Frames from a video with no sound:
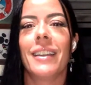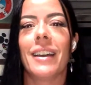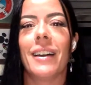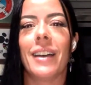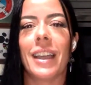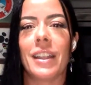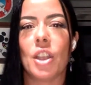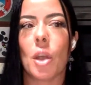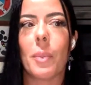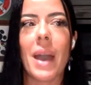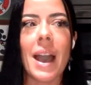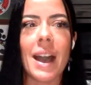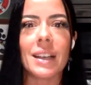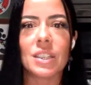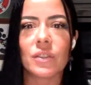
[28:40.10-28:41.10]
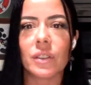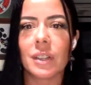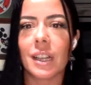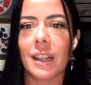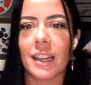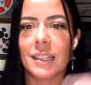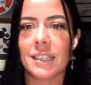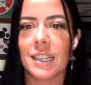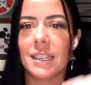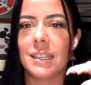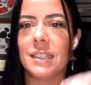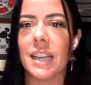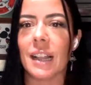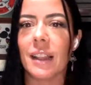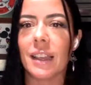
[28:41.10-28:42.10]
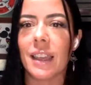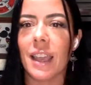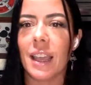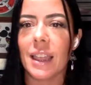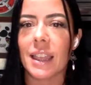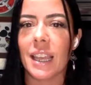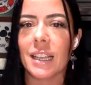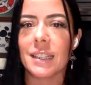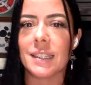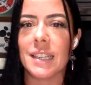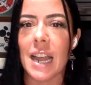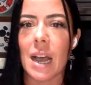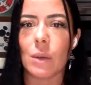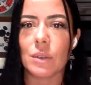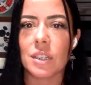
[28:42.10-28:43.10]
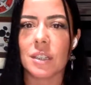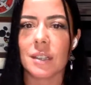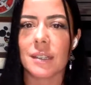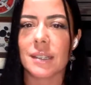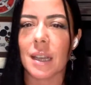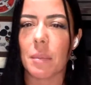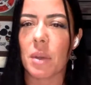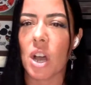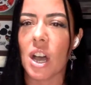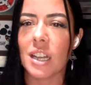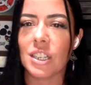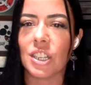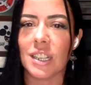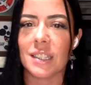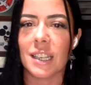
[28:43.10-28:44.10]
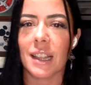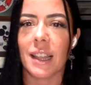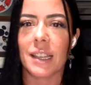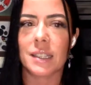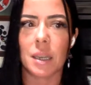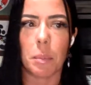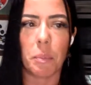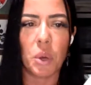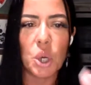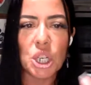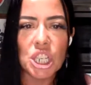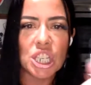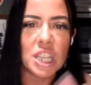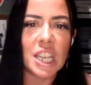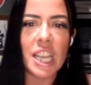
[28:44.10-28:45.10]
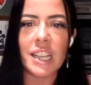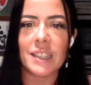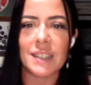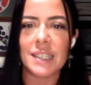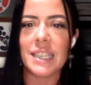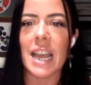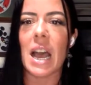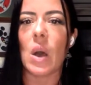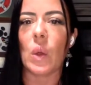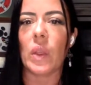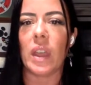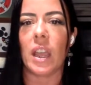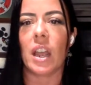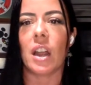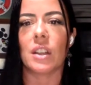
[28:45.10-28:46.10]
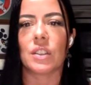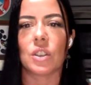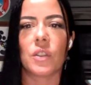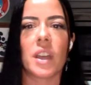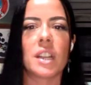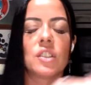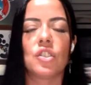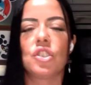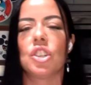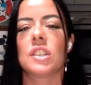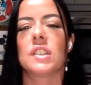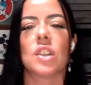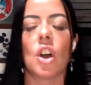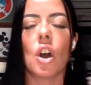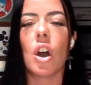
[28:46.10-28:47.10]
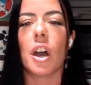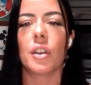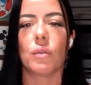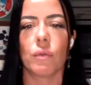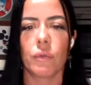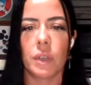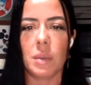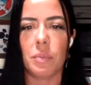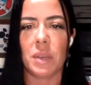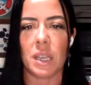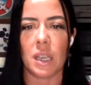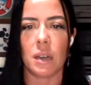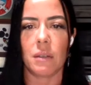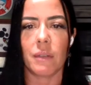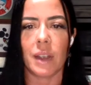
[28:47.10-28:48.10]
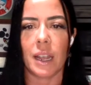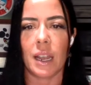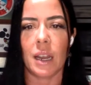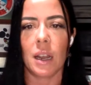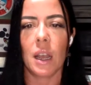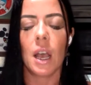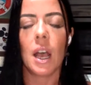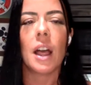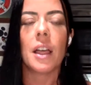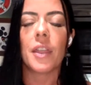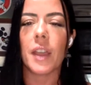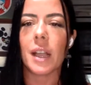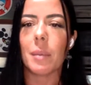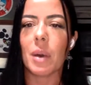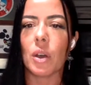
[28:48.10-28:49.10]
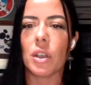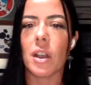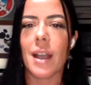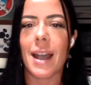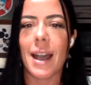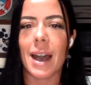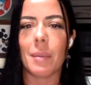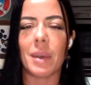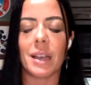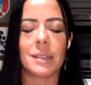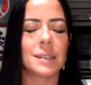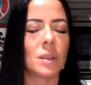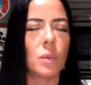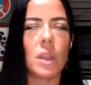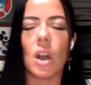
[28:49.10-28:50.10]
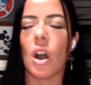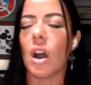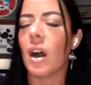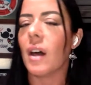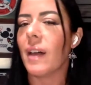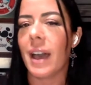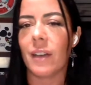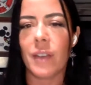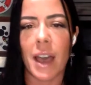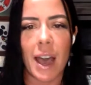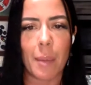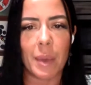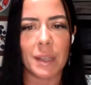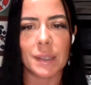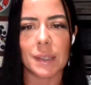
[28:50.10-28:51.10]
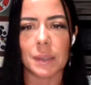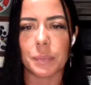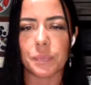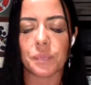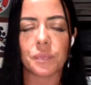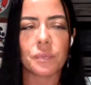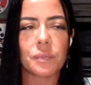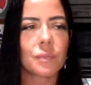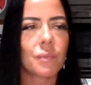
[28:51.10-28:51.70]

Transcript: Yeah, and your past really likes to delegate things down to the subconscious. It likes to push things down there so that it's just on repeat, right? Think about your habits, and we all have habits.